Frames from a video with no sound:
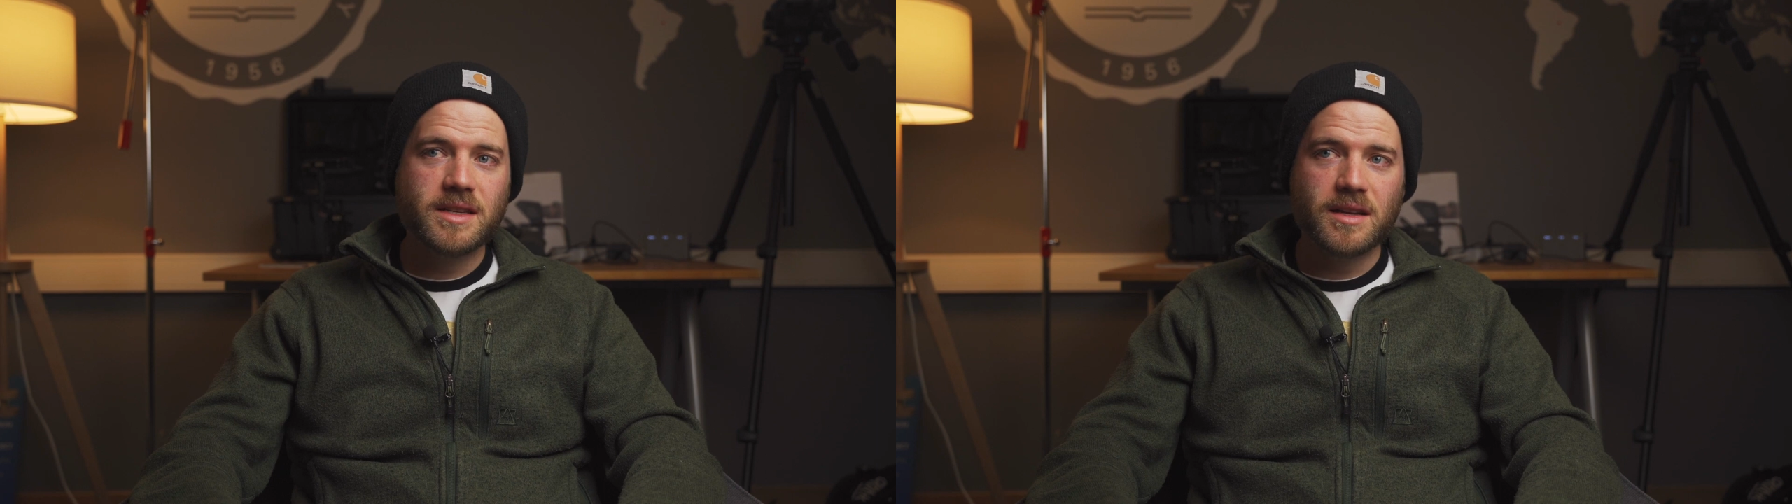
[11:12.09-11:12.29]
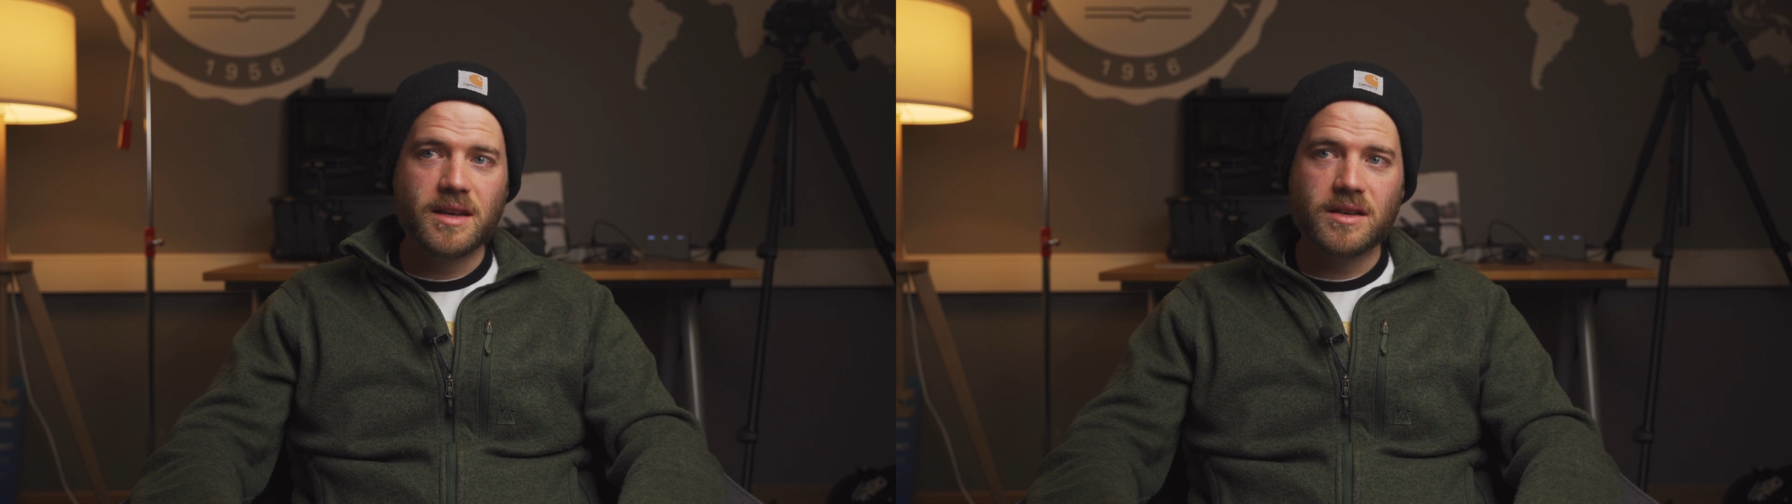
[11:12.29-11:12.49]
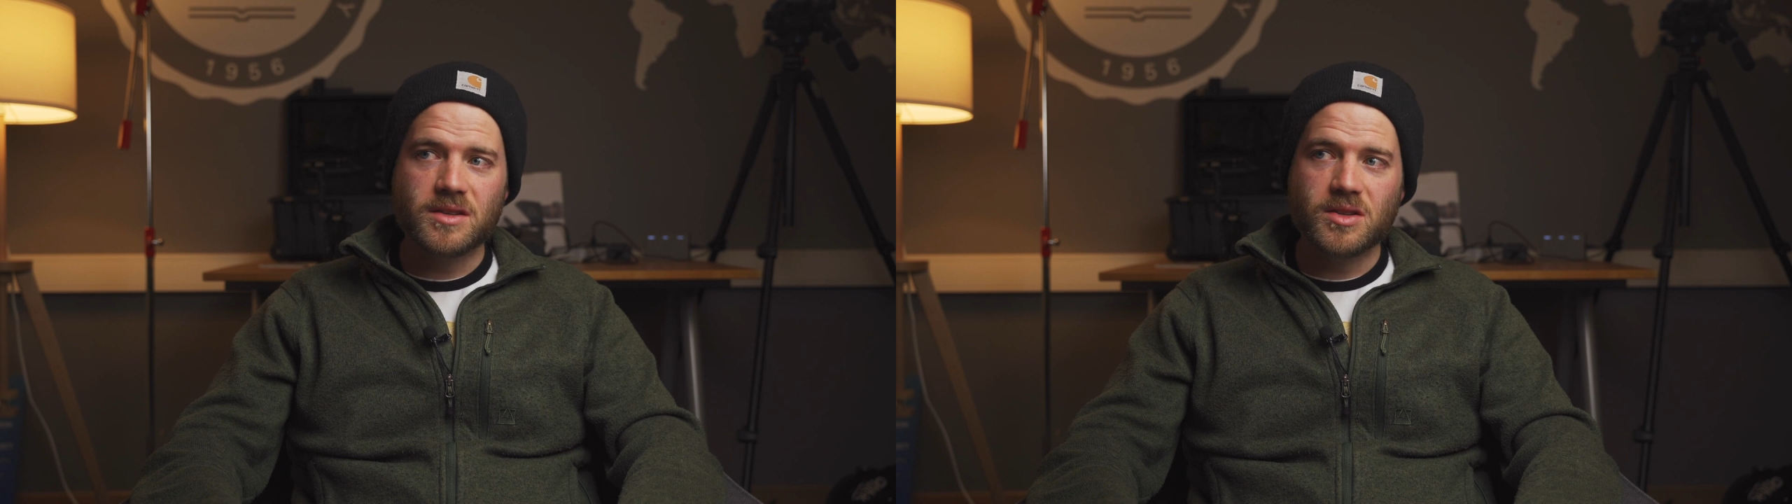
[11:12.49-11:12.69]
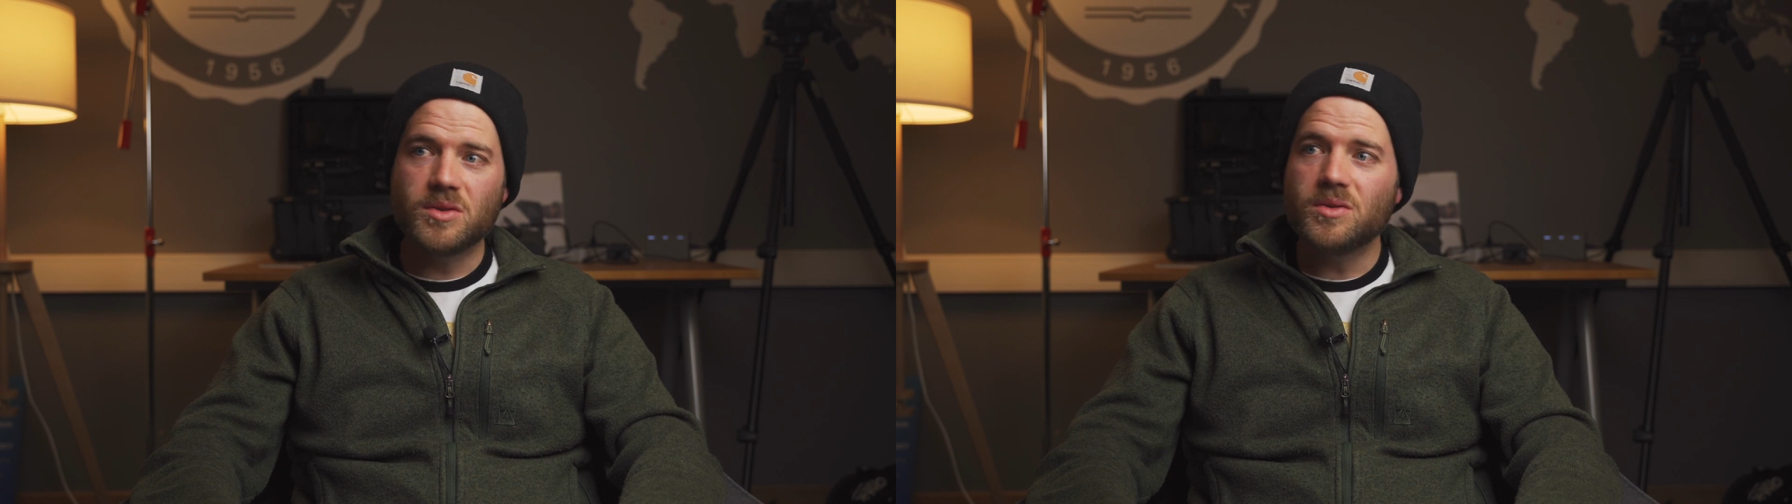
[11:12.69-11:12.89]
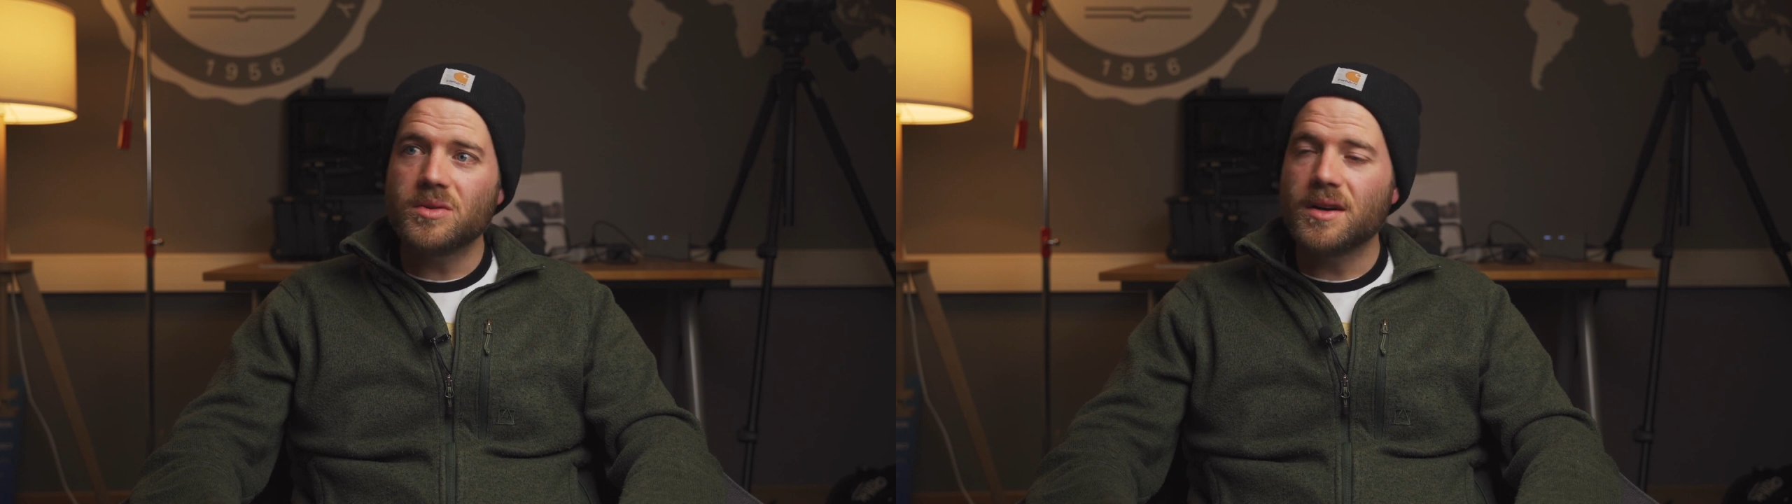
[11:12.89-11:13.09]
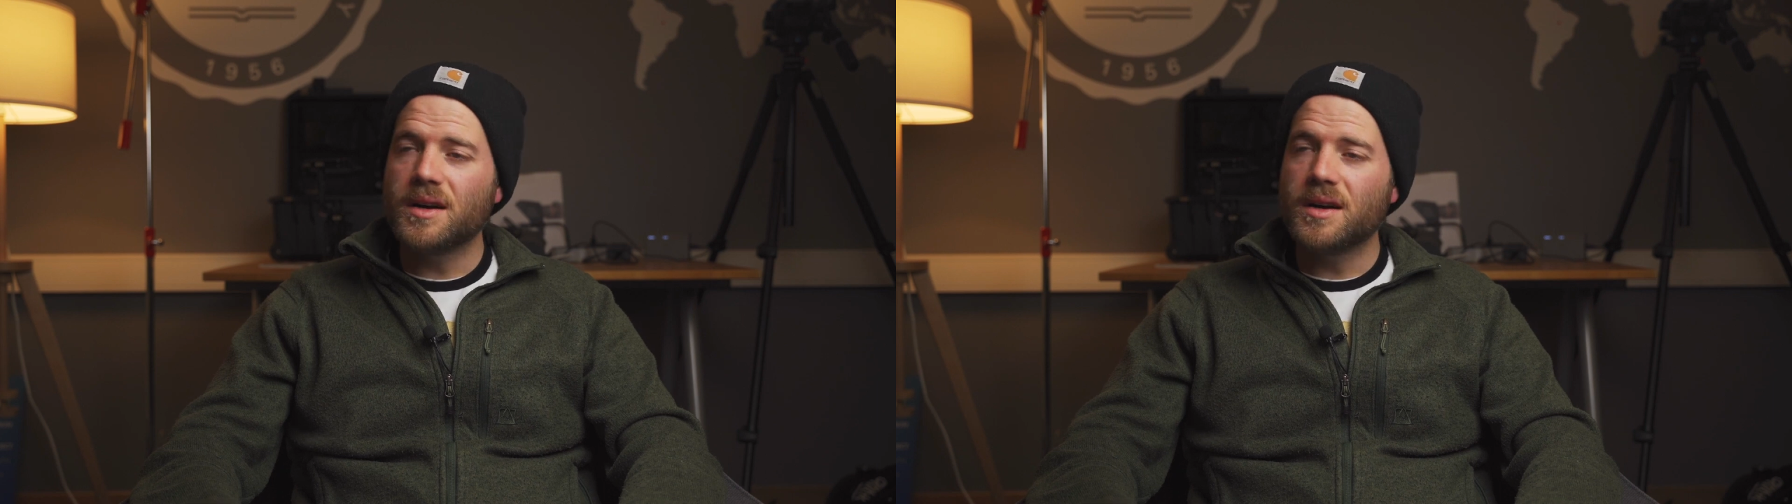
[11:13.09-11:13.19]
it too.